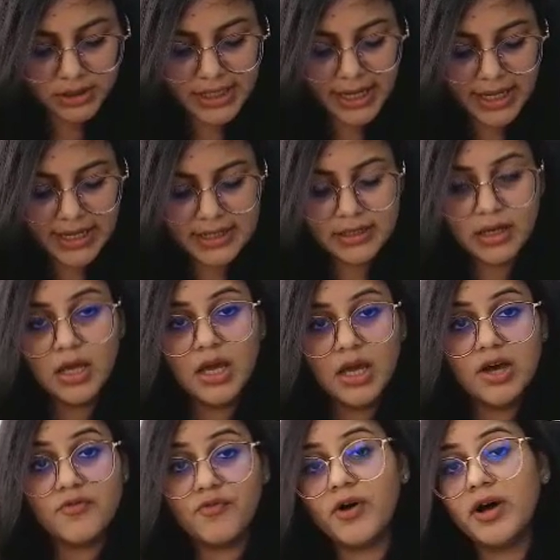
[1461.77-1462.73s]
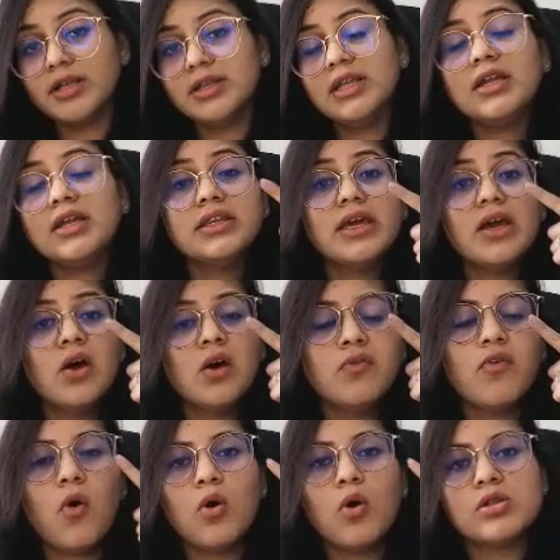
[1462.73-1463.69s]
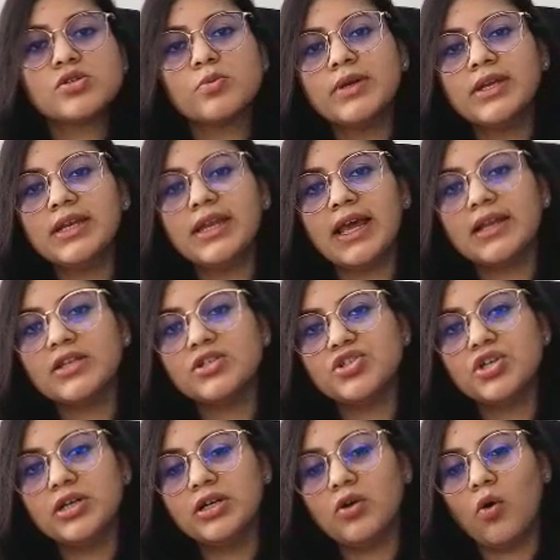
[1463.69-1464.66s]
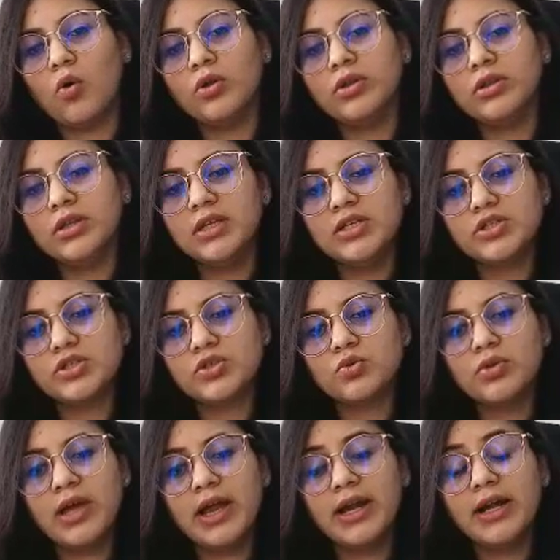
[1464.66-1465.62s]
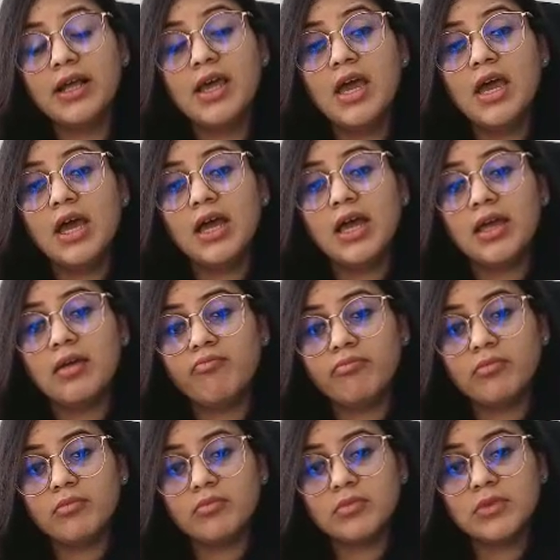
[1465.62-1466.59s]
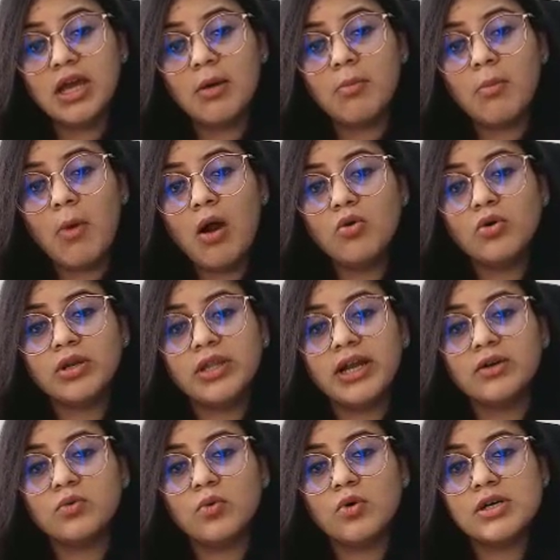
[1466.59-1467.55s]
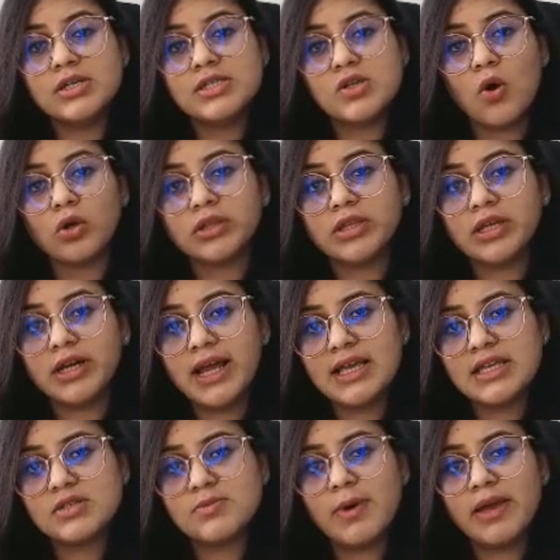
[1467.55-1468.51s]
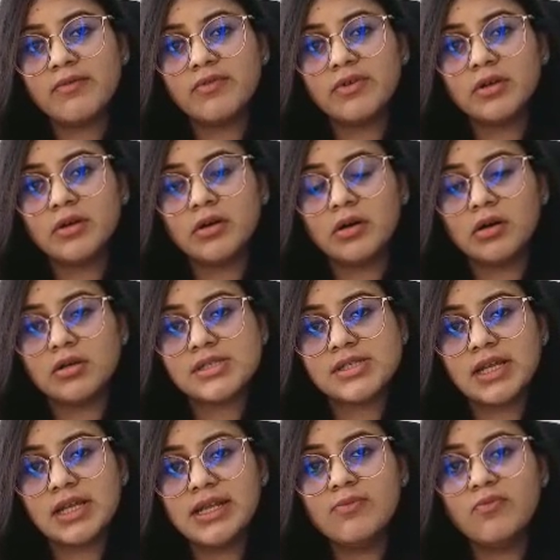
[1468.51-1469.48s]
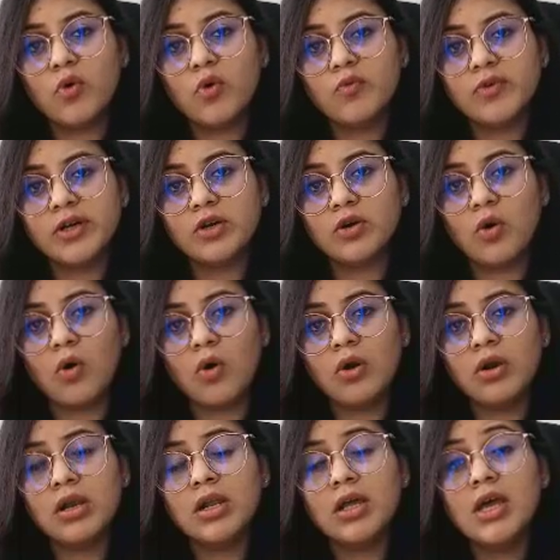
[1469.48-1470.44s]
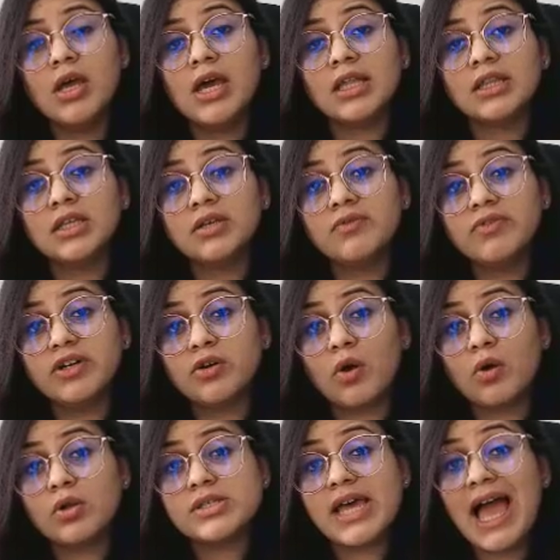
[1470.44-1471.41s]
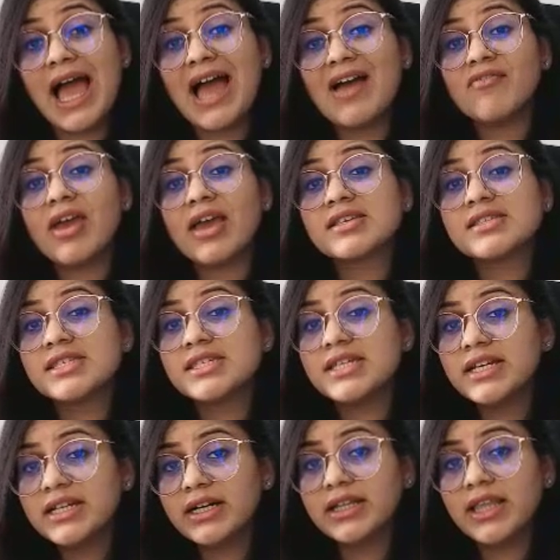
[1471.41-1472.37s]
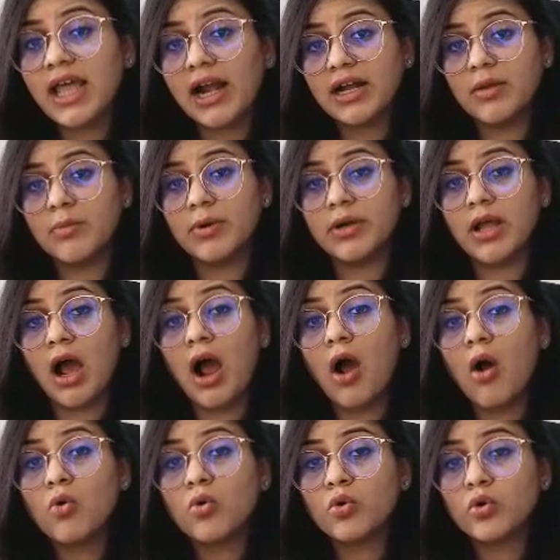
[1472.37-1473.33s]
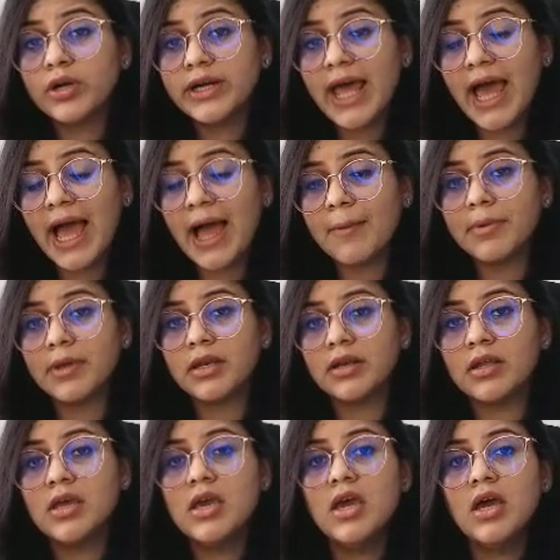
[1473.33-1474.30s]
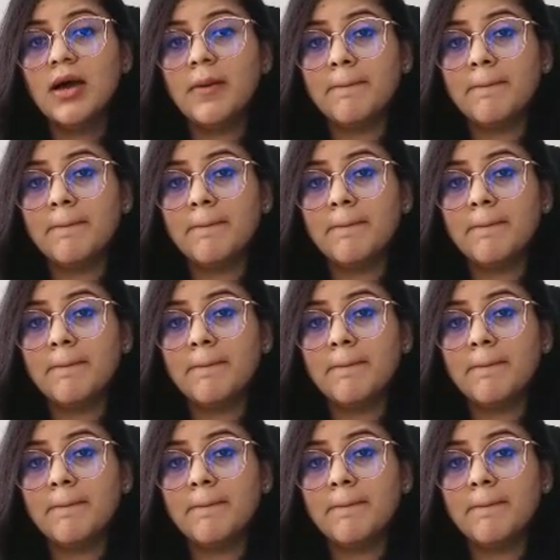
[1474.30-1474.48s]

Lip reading: Then further, they have also been negligent on the issue that the amount that was authorized by Salim for withdrawal, the withdrawals have exceeded that limit. How could it happen?